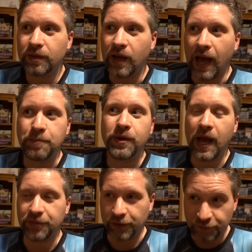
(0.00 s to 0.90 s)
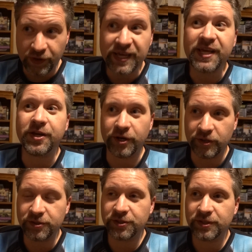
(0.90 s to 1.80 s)
I put out there for
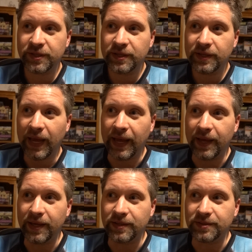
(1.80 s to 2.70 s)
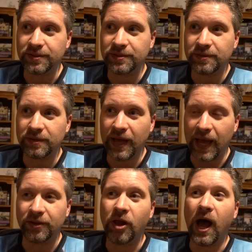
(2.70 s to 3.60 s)
years and
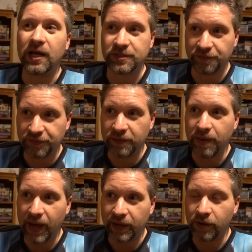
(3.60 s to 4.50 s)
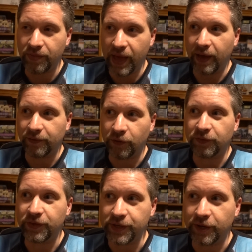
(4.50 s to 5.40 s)
had lots of feedback on that
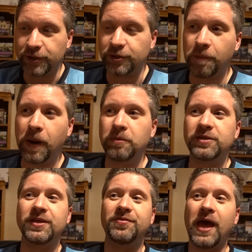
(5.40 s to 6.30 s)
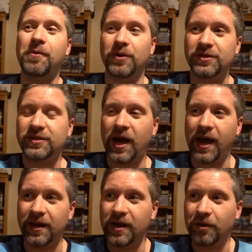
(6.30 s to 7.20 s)
over the years. So I'll probably set that one
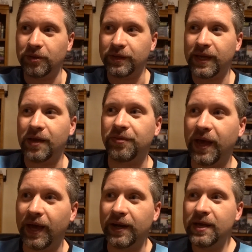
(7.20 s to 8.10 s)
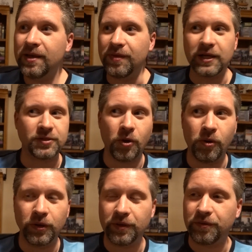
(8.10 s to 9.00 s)
aside and not really count that. That's a
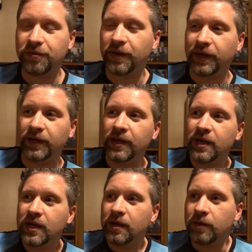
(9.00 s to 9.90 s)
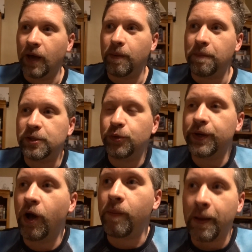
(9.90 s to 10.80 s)
whole another thing. But
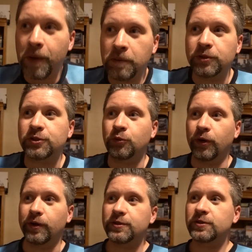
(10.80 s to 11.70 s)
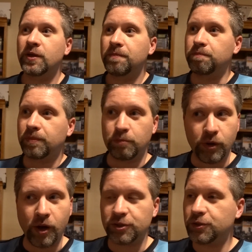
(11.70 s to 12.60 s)
between all my published works,
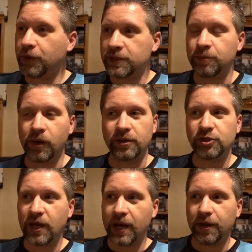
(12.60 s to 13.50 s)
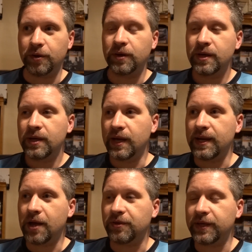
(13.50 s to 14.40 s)
Murdoch's Choice, Murdoch's Shadow, and
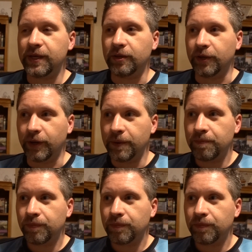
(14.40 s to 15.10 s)
now The Healer,